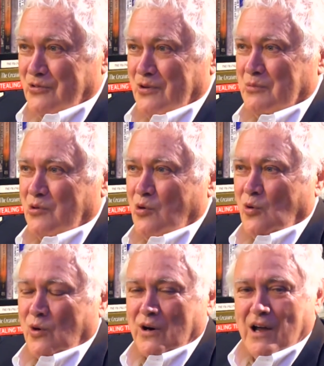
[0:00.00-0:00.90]
from
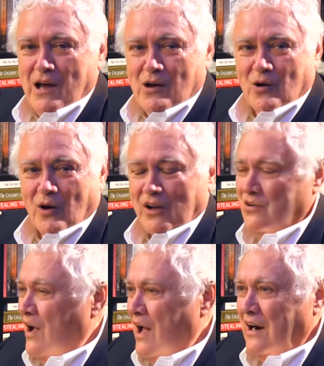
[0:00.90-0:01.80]
Cornell.
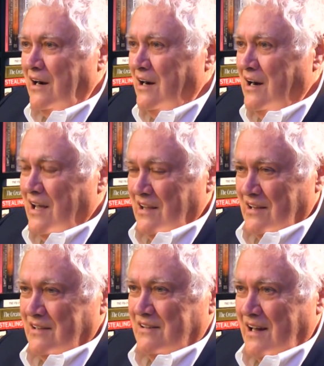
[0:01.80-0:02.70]
So how did
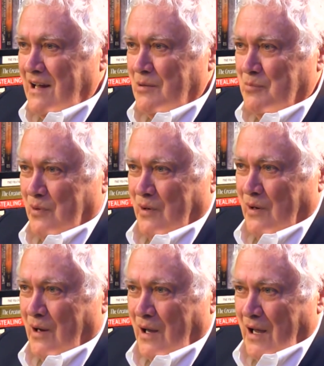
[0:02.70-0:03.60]
this
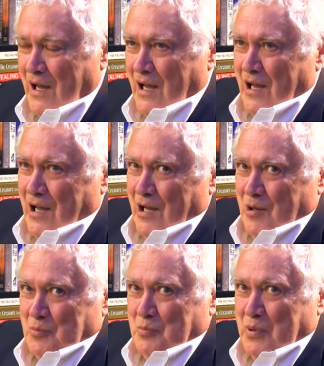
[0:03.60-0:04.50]
happen?
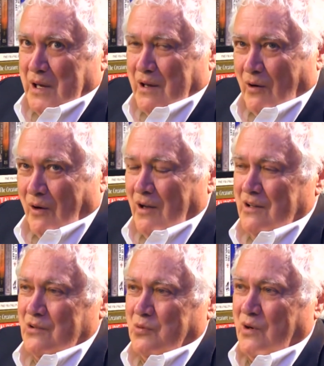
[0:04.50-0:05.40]

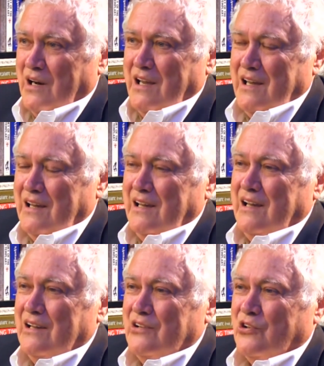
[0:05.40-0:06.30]
Because when
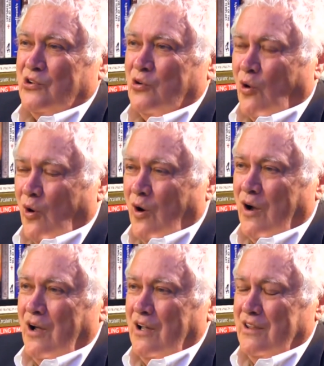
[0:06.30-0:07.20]
he
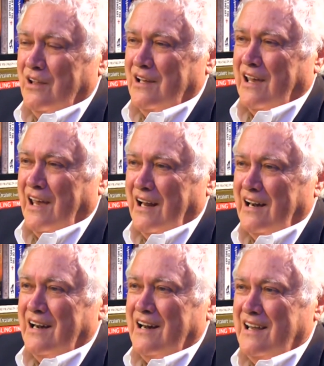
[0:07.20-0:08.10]
saw the
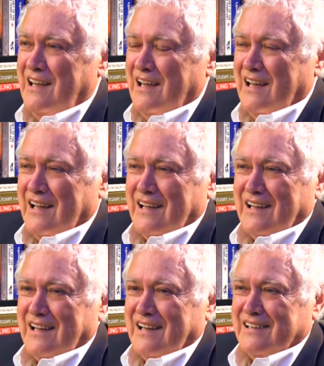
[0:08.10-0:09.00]
Kennedy
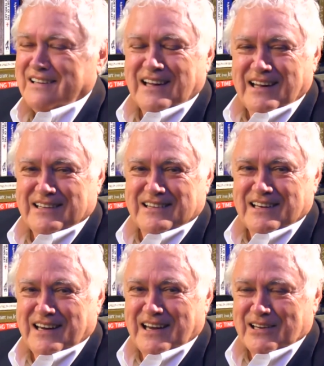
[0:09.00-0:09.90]

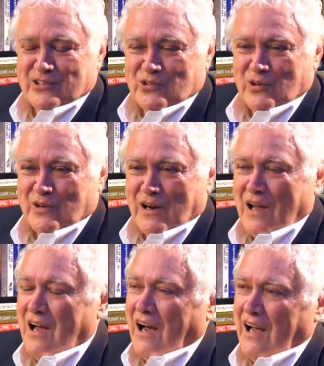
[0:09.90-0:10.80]
assassination.
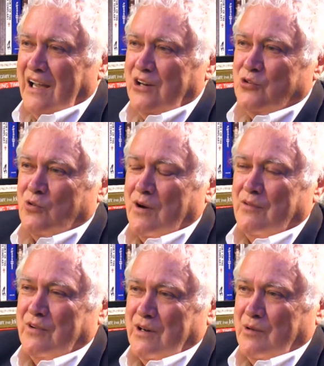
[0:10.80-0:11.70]
I had
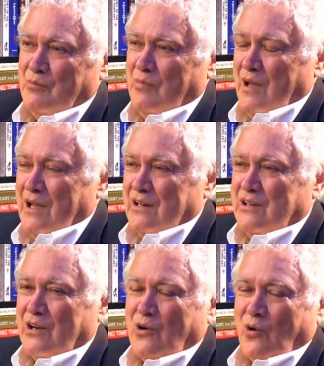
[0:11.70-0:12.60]
driven him
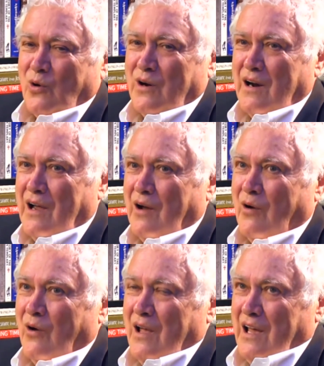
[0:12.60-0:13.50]
to
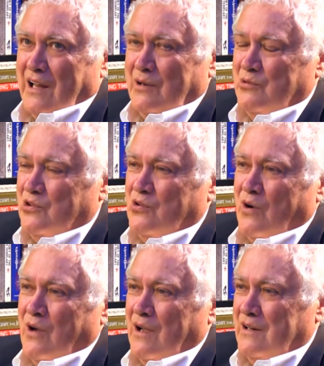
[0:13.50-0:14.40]
Cornell and he was
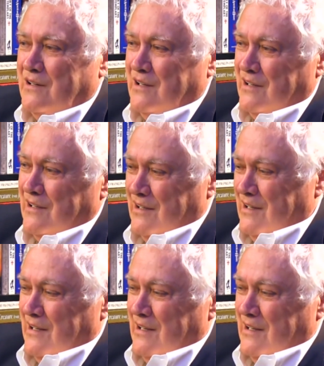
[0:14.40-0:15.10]
trying to